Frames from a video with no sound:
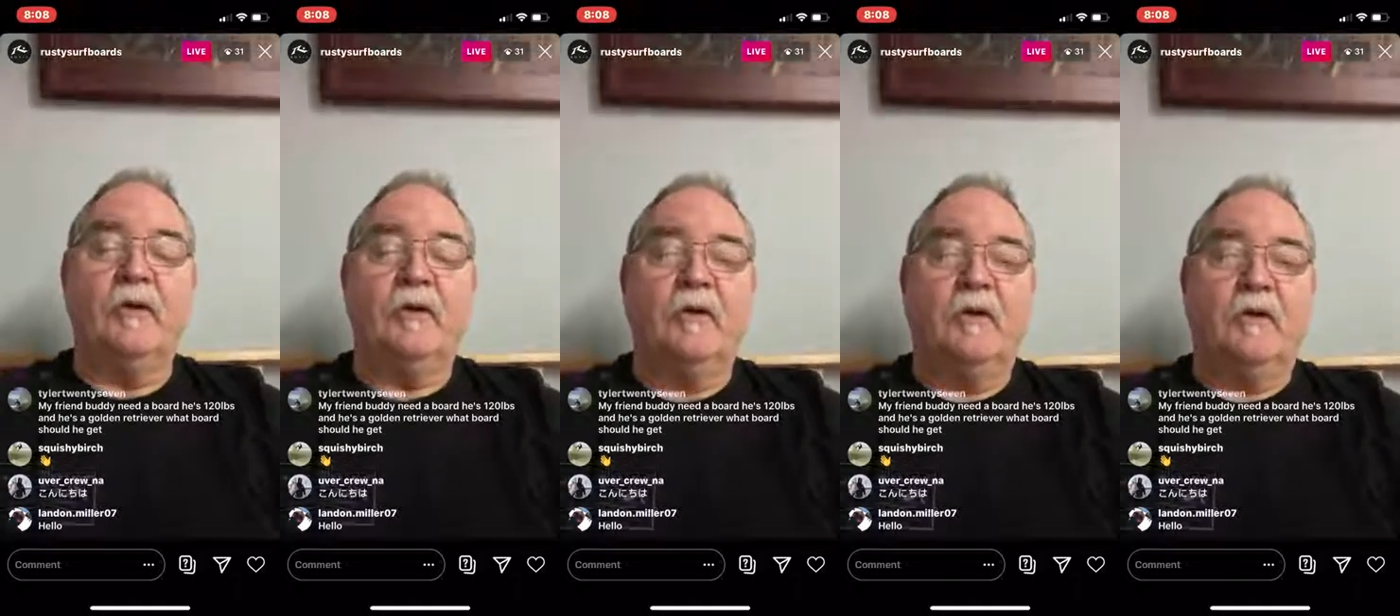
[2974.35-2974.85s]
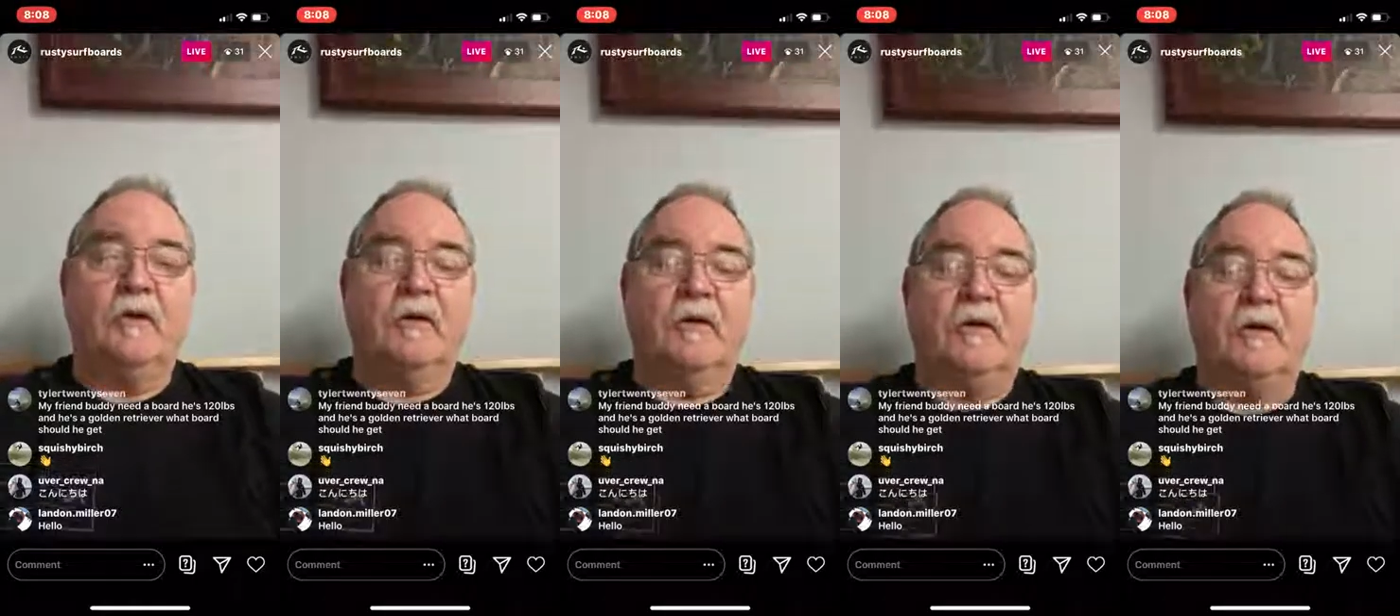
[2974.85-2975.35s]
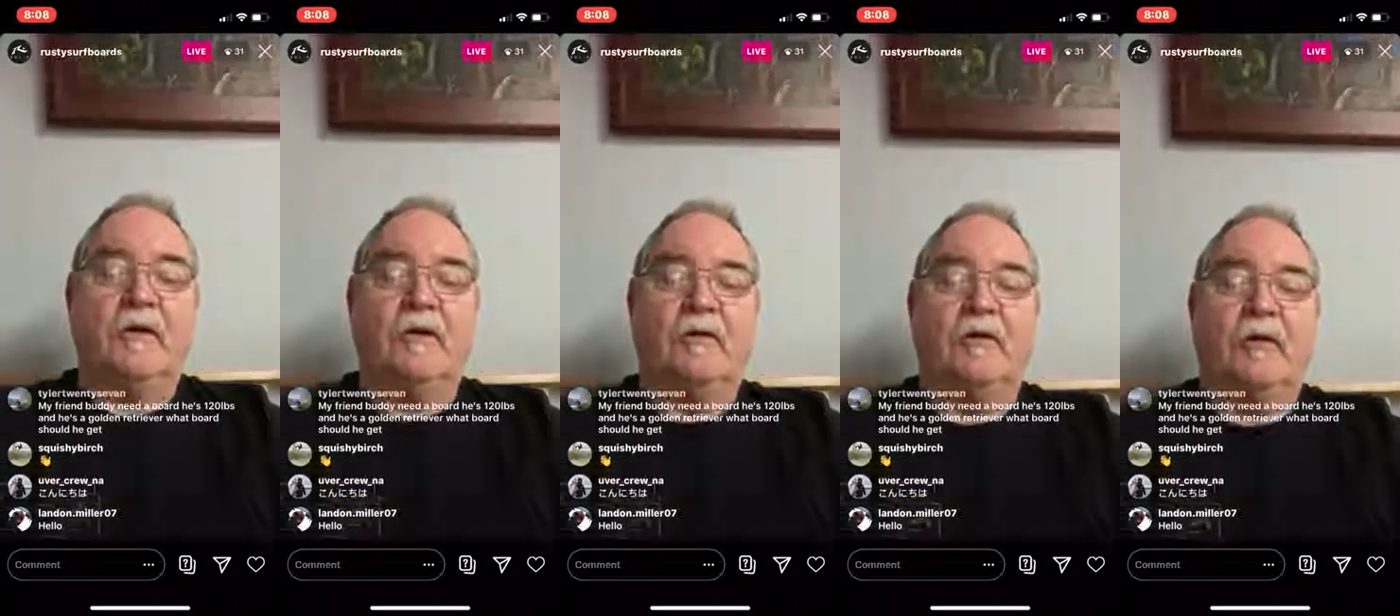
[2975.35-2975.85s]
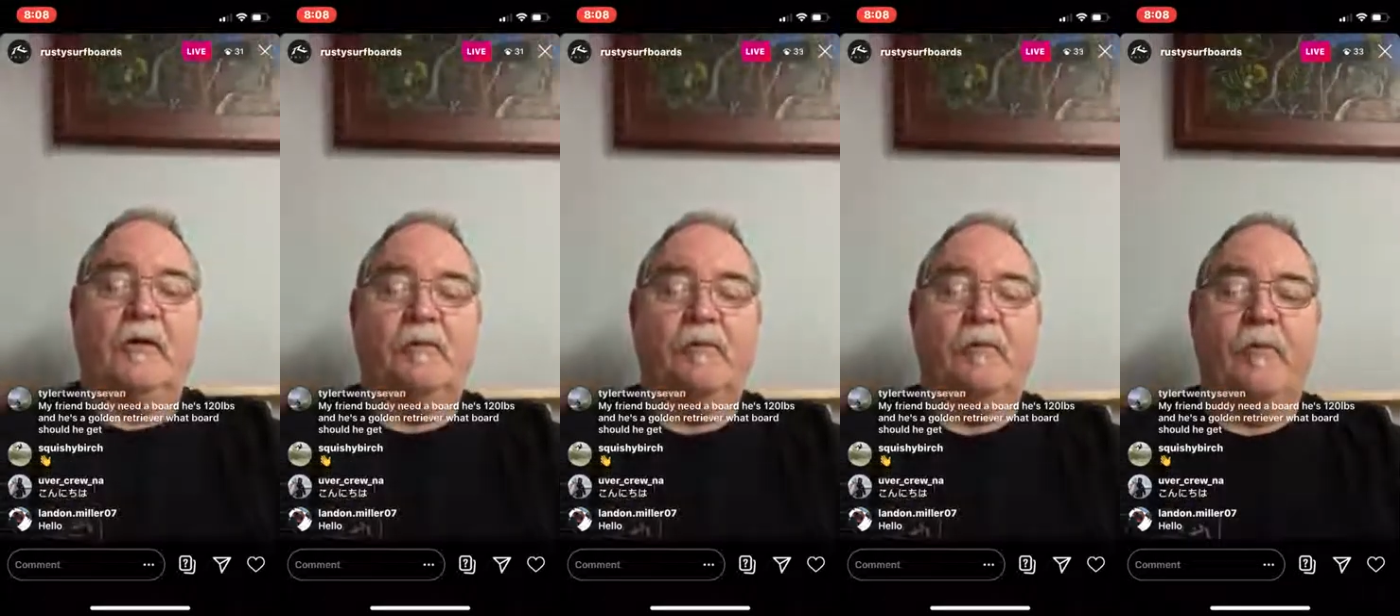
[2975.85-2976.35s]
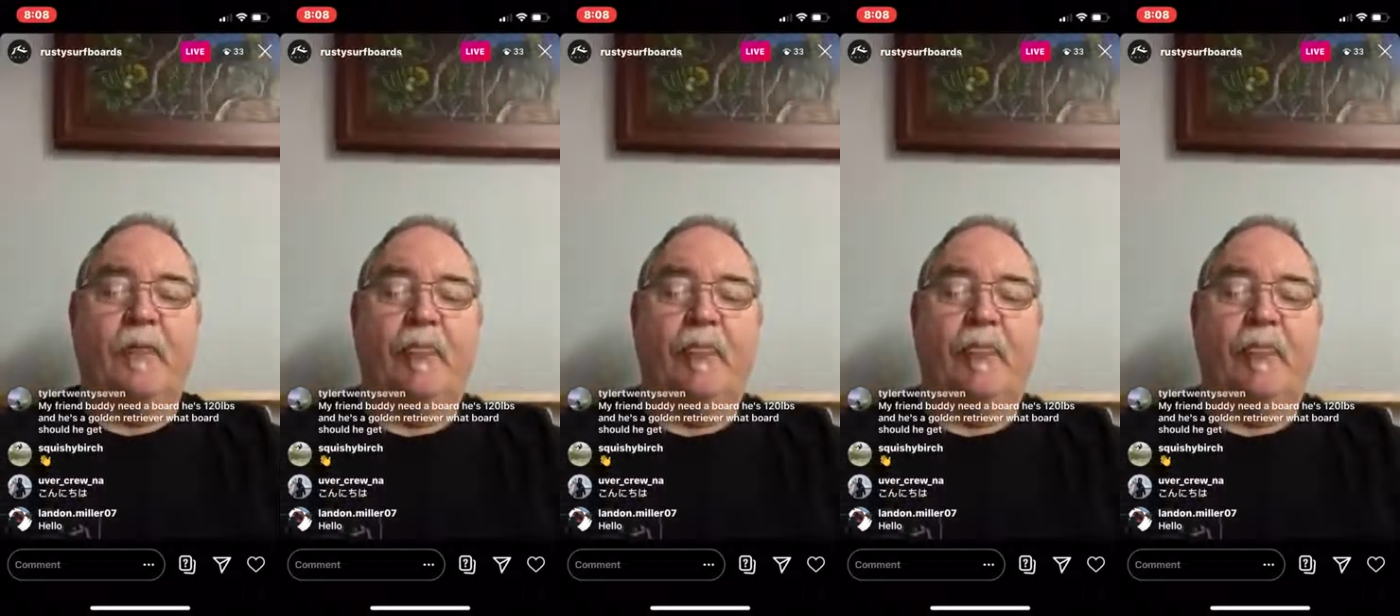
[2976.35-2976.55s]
We use it. We offer it in torsion spring,